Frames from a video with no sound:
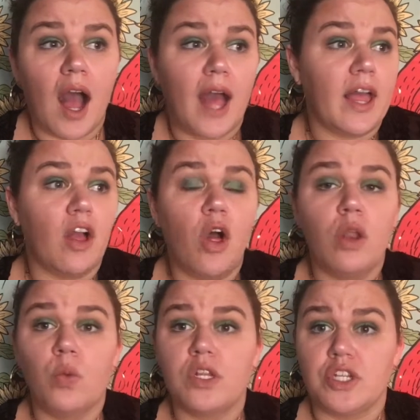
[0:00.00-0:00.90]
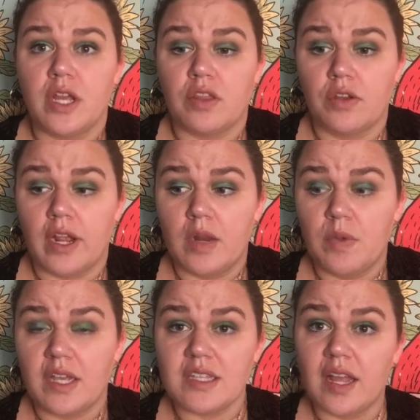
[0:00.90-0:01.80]
I got called a witch in 8th grade
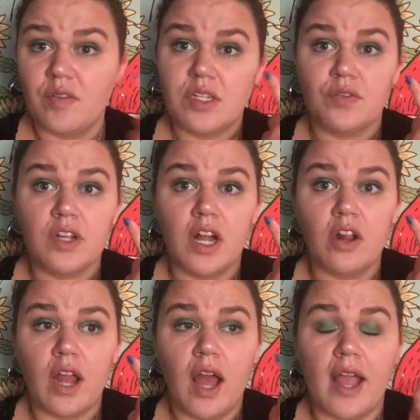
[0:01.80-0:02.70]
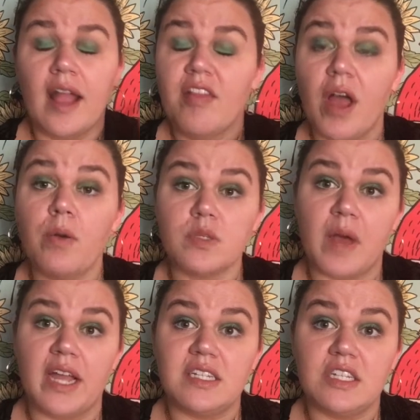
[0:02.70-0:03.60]
because I have a different colored eye. That was
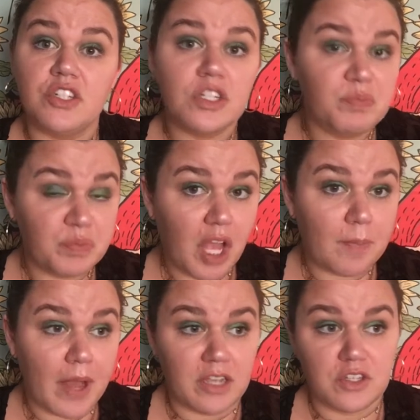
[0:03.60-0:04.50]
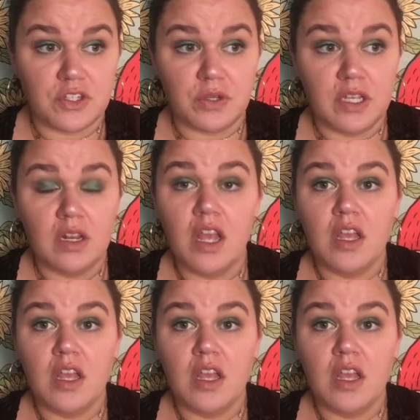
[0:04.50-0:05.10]
by a teacher, not by a student.